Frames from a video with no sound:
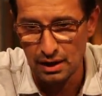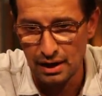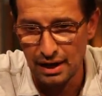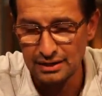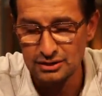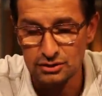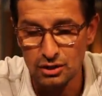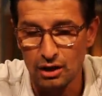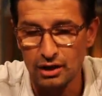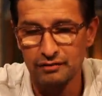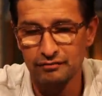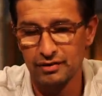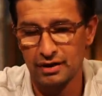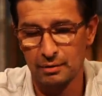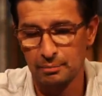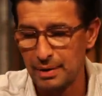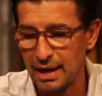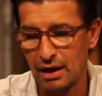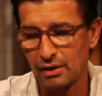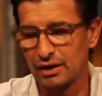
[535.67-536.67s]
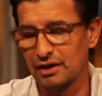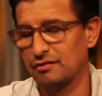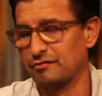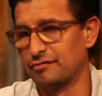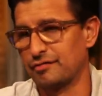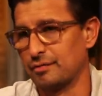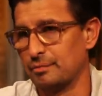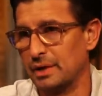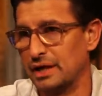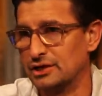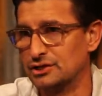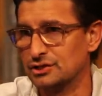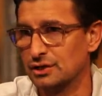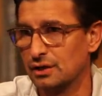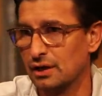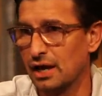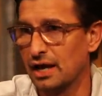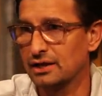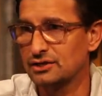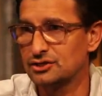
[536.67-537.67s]
It's not even about
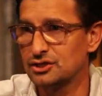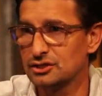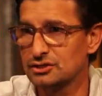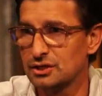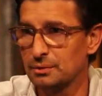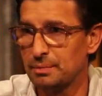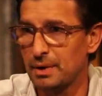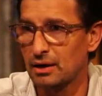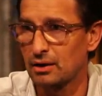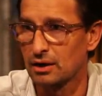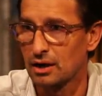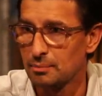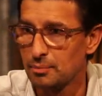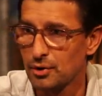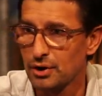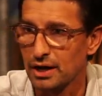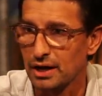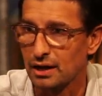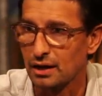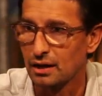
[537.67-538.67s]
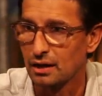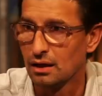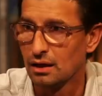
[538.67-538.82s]
information. It's just about liberty.